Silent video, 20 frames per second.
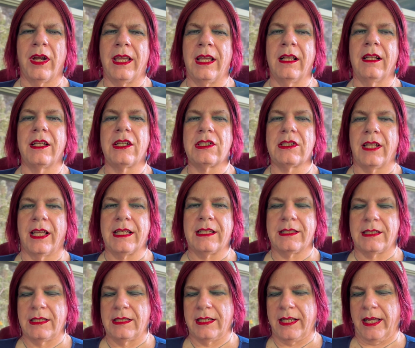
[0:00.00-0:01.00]
English-like
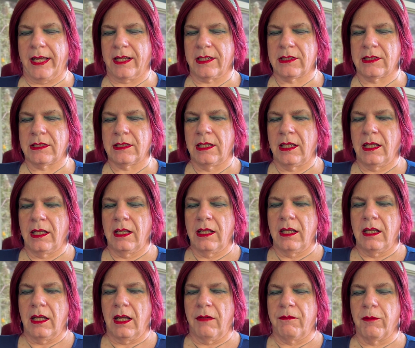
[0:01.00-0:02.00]
syntax.
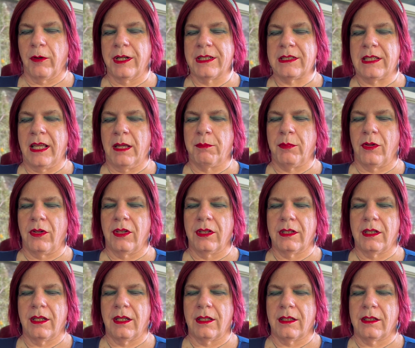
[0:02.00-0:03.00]
For example,
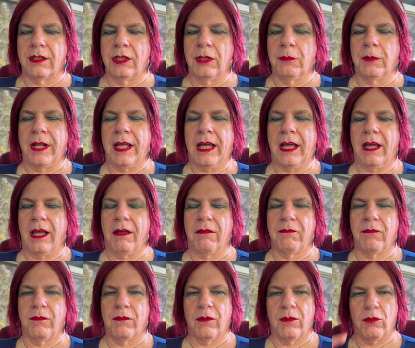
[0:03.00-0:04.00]
you would have
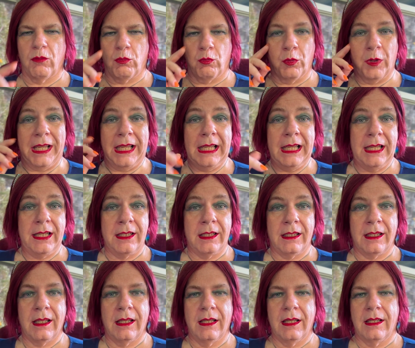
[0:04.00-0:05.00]
read
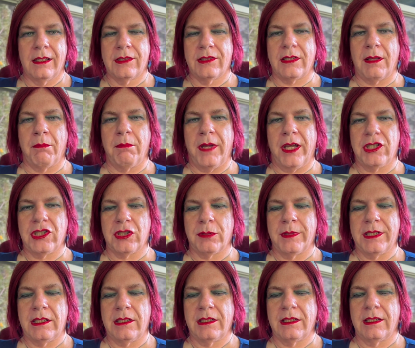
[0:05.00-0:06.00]
some
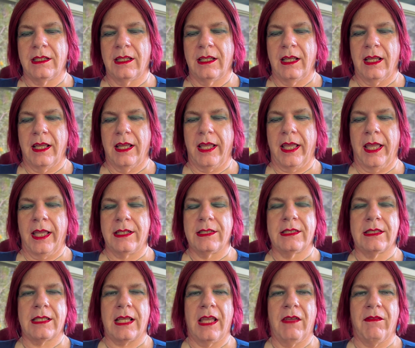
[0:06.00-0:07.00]
measurement and
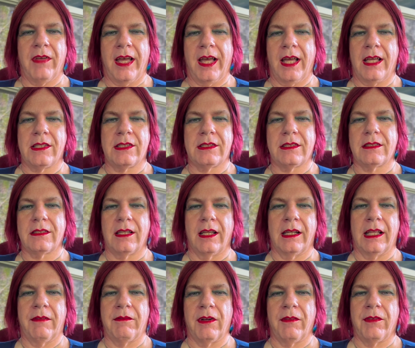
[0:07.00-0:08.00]
save as and
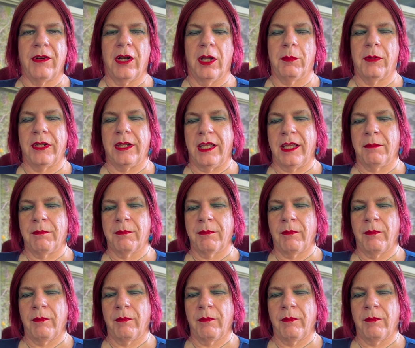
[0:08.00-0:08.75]
give it a variable name.